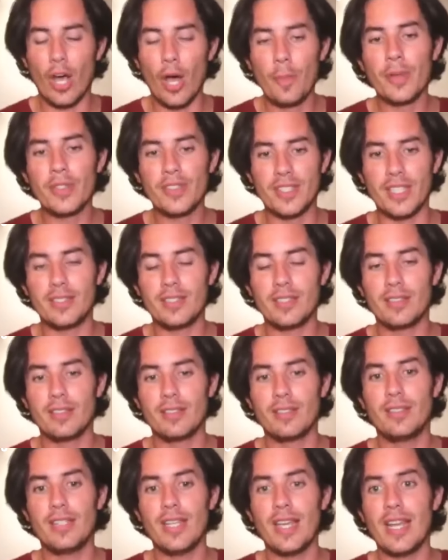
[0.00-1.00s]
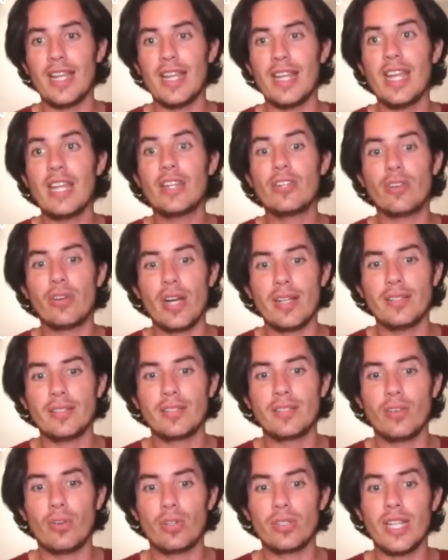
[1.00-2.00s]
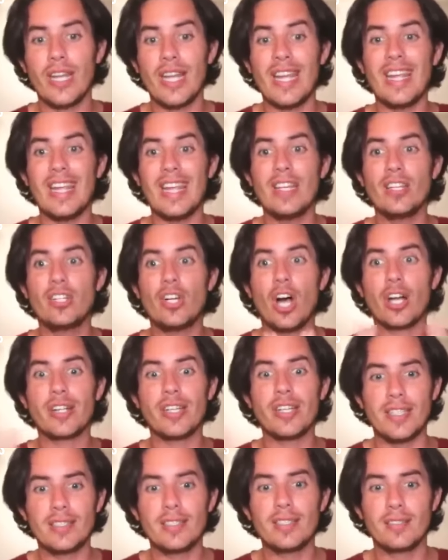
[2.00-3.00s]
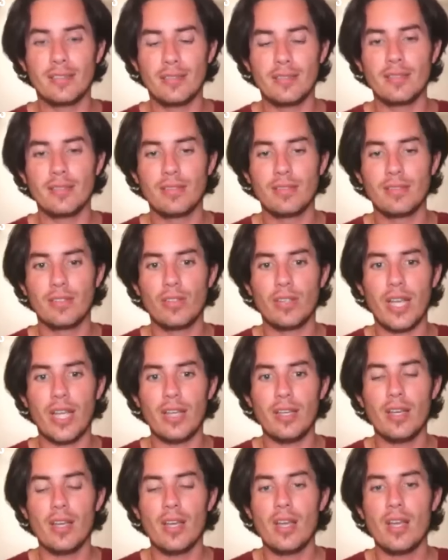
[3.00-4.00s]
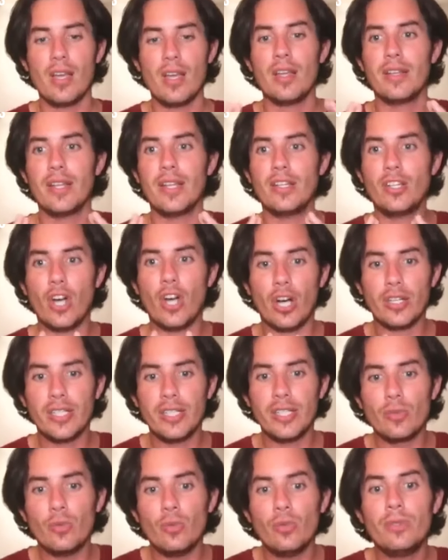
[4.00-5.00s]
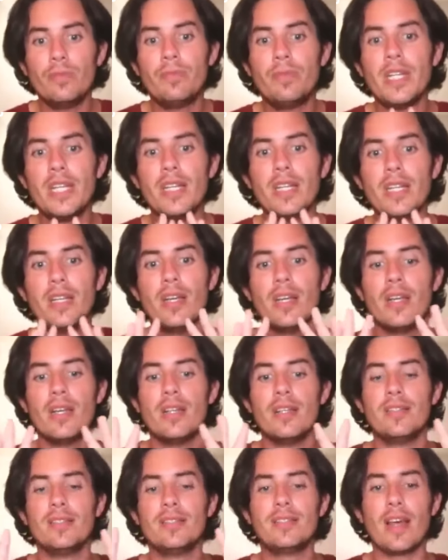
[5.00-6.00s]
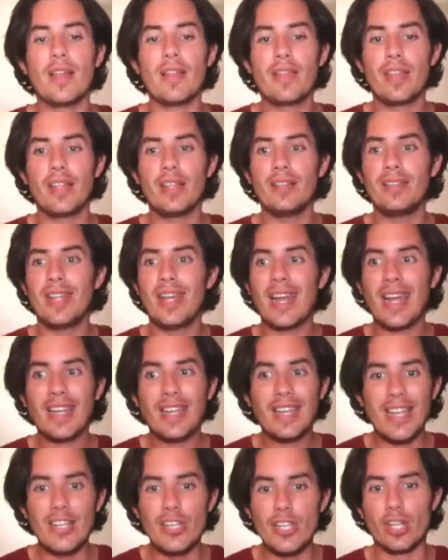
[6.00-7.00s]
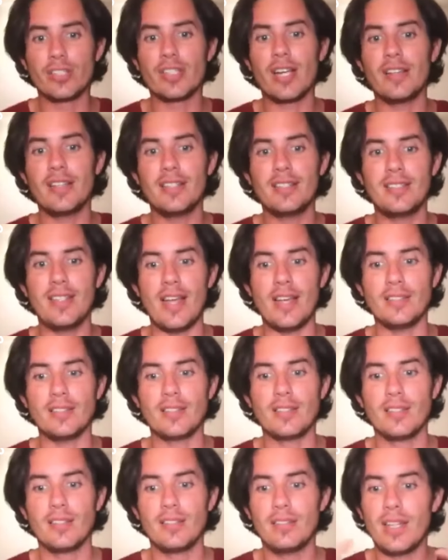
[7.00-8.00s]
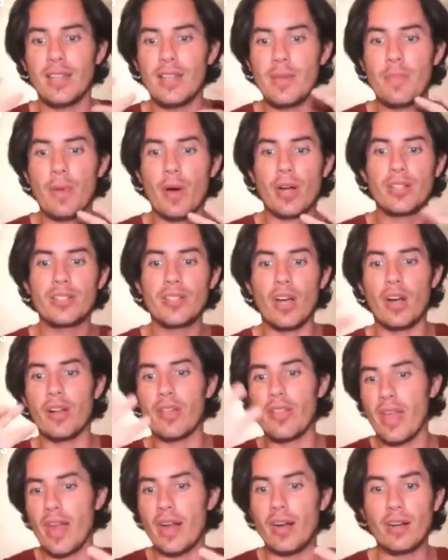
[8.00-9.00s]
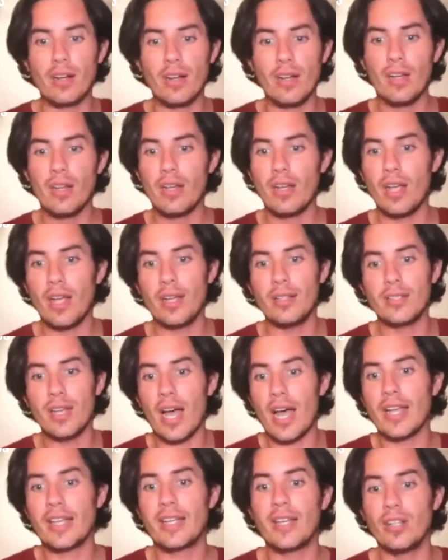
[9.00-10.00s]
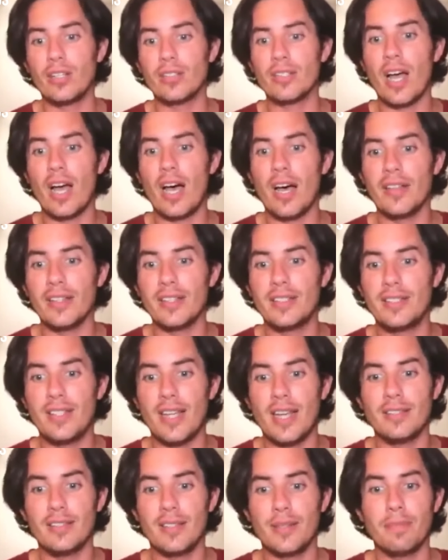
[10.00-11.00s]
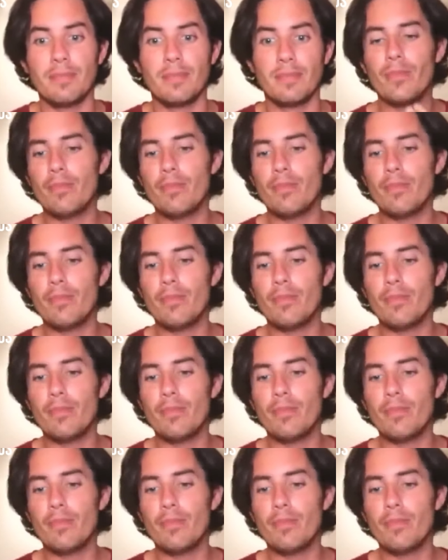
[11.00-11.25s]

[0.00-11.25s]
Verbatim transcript: opposite, the ignorance or the incognite, okay, the incognite would be something that I cannot understand, that the parts are there and I cannot understand them.